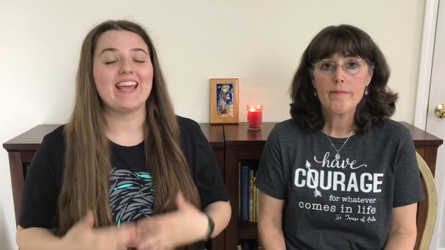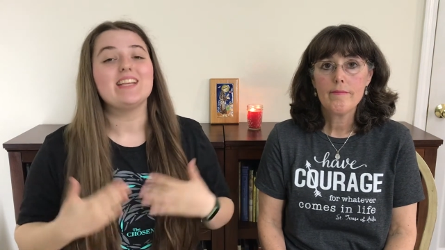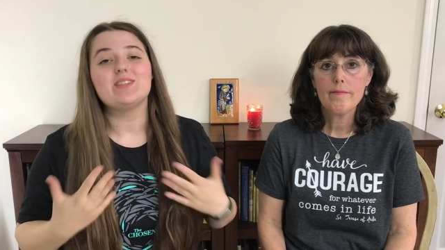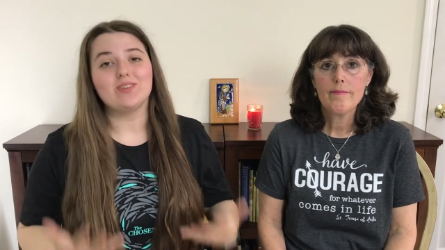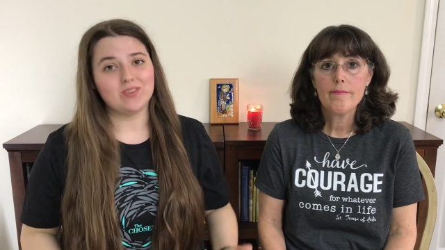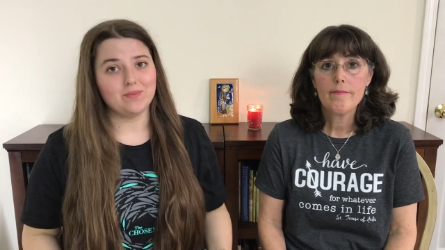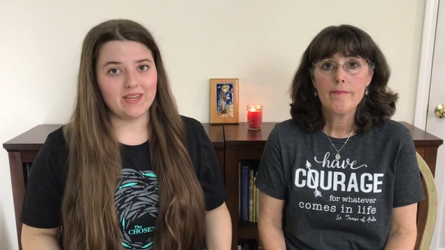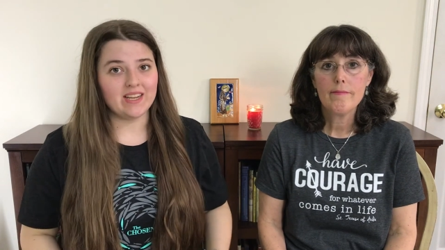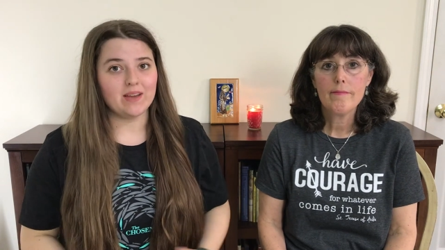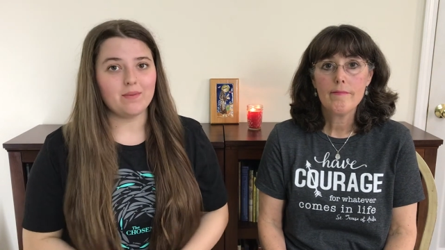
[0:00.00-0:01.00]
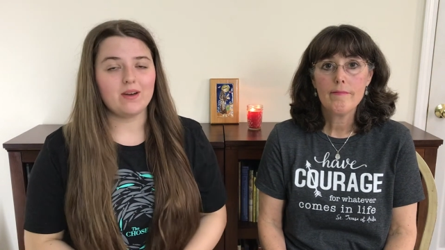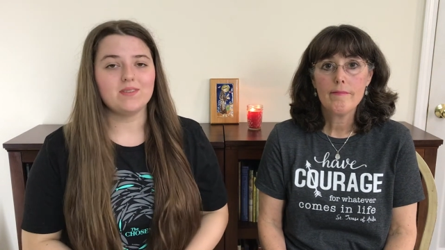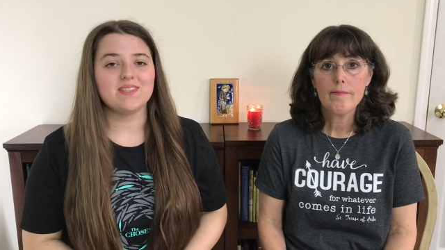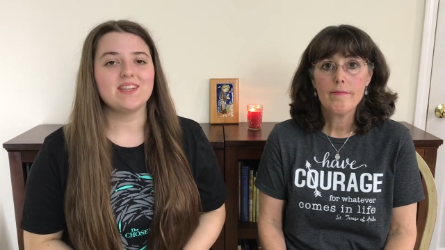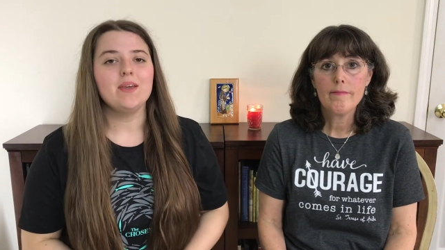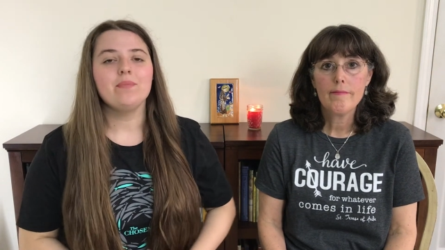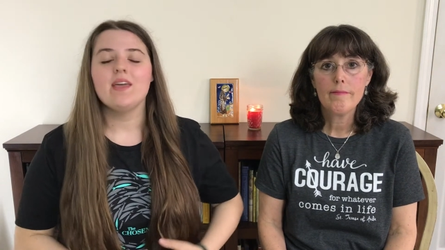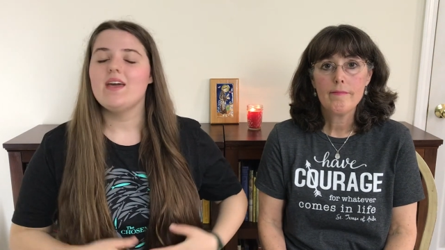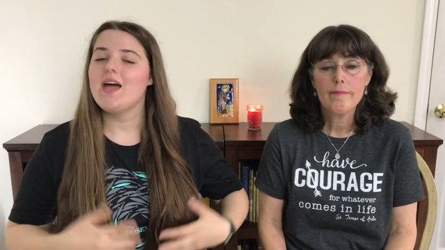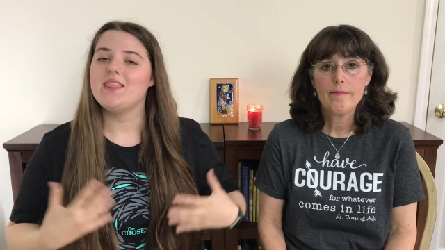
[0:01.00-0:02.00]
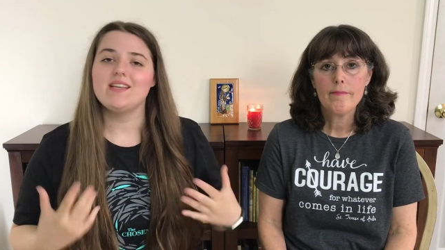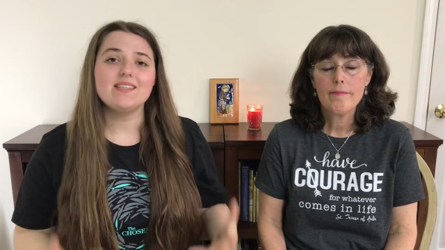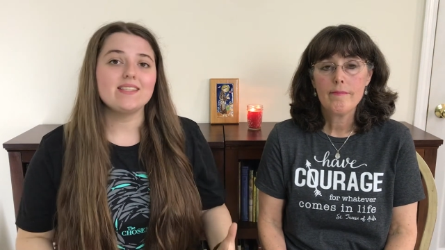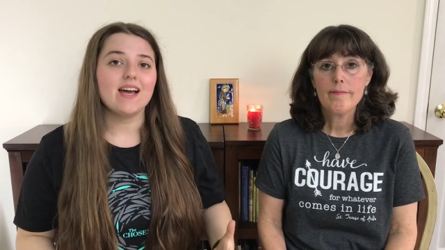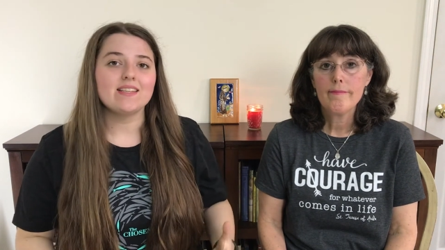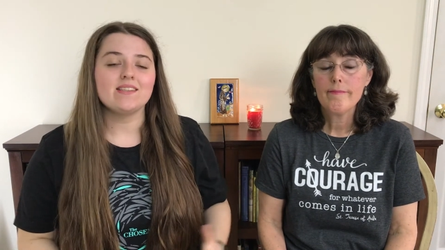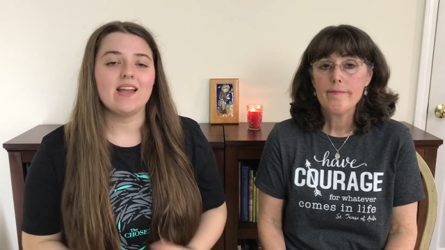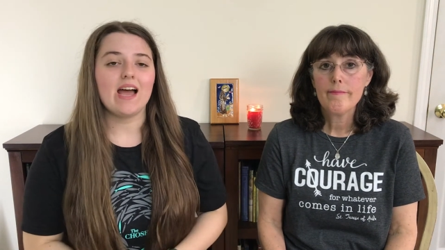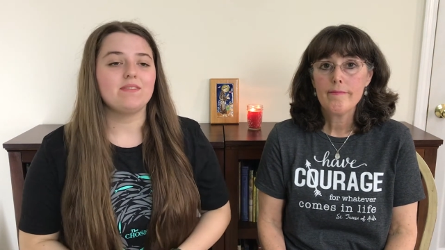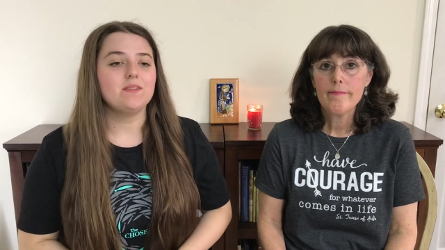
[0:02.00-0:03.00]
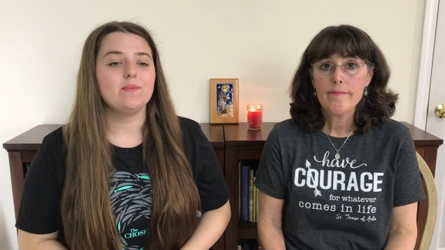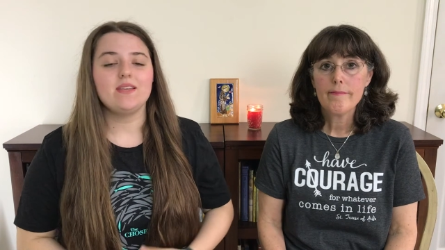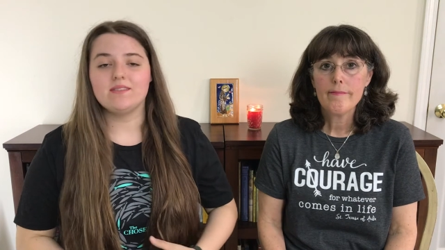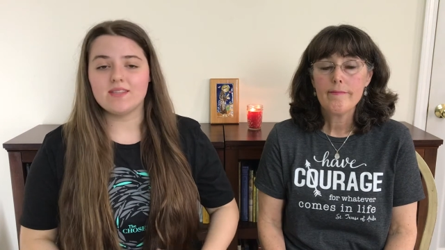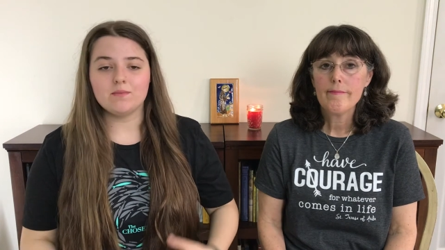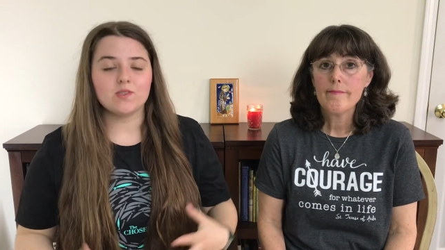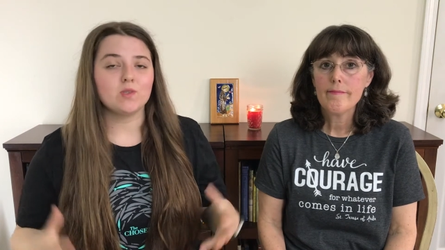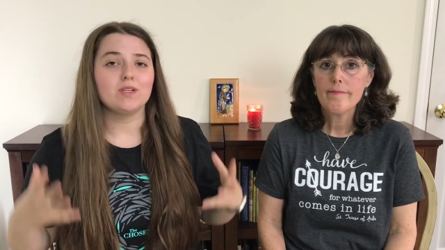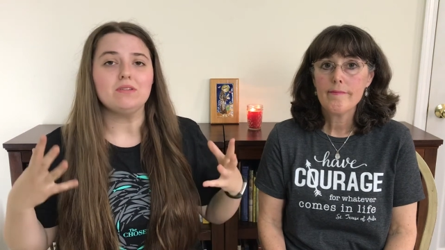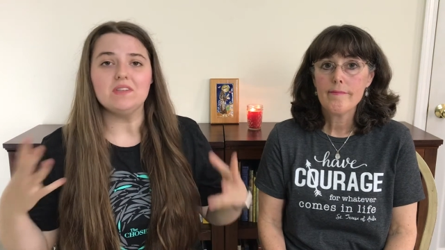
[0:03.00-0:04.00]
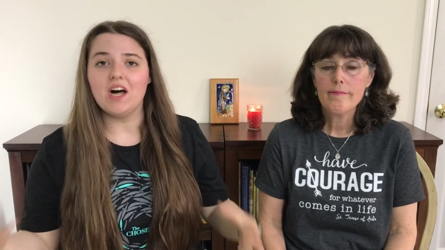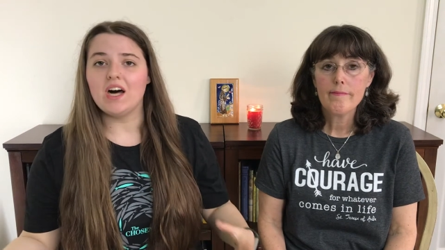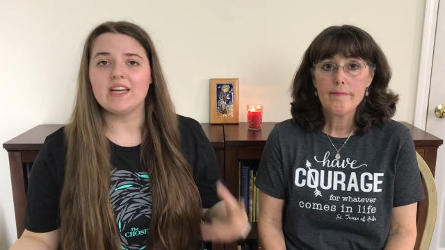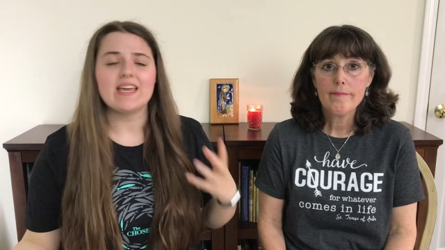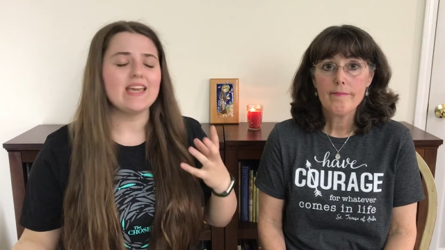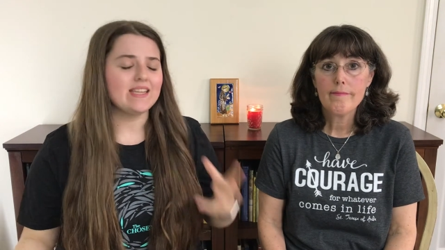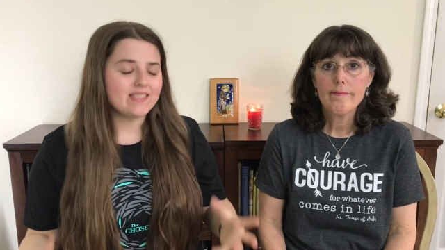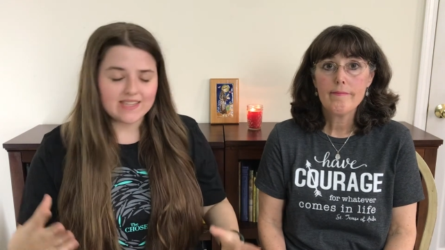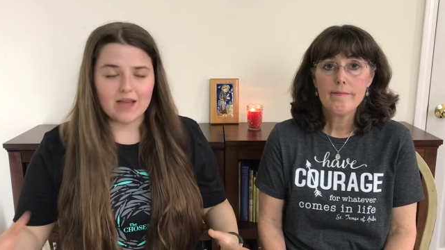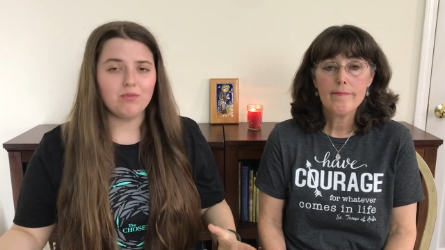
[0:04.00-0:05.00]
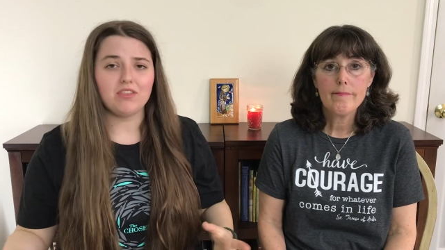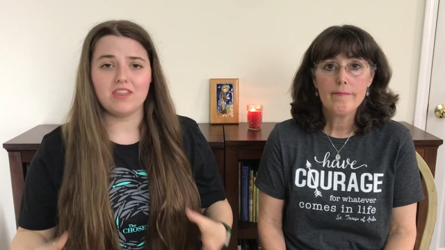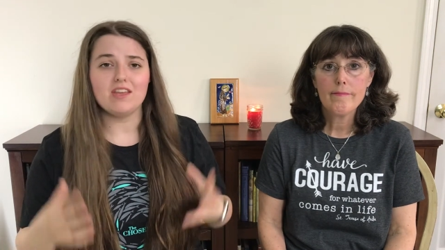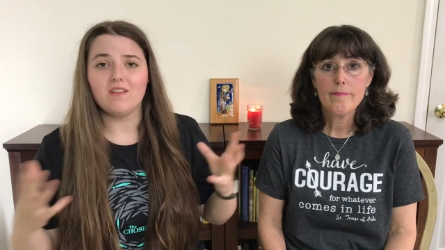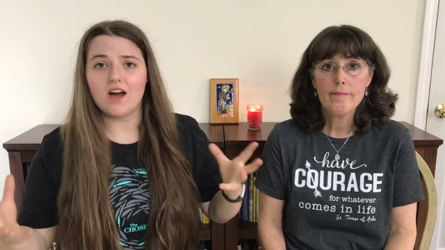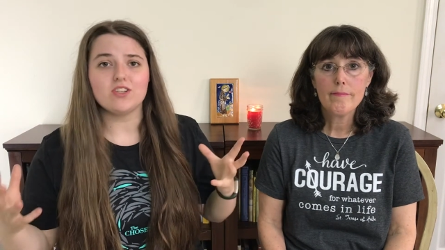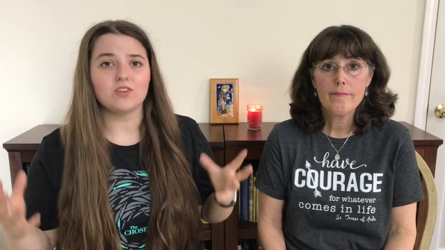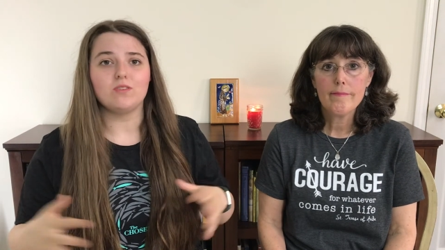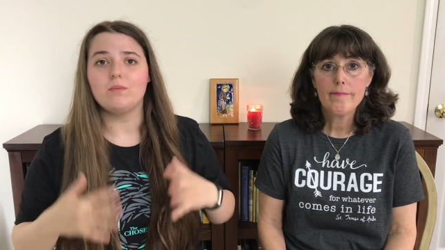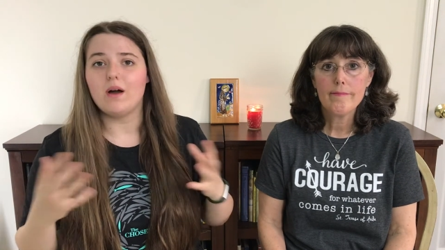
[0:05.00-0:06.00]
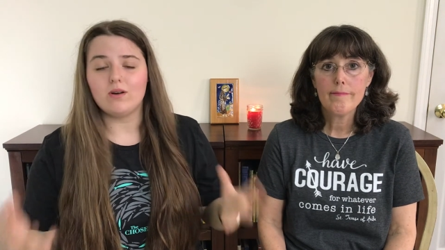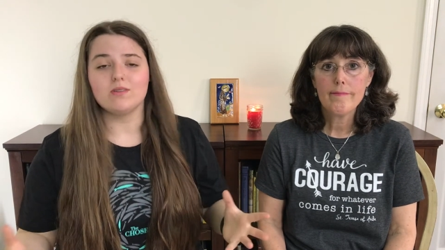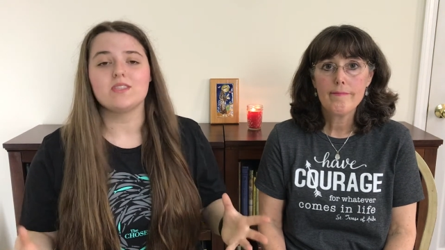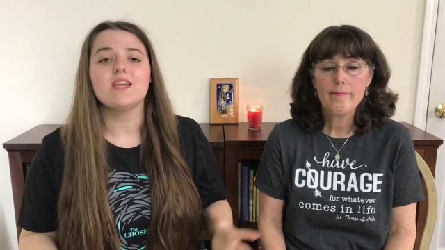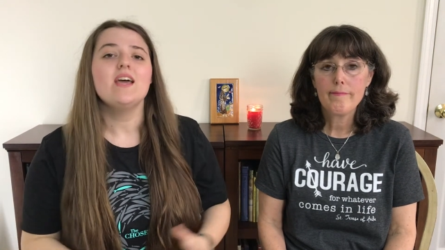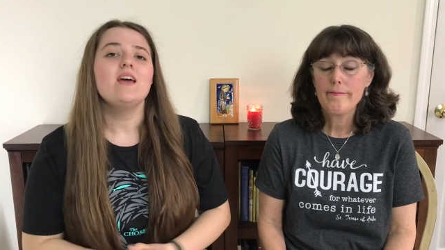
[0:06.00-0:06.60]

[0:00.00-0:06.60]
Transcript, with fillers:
Speaker 1: a social media post. And this doesn't have to be some sort of long, in depth theological post.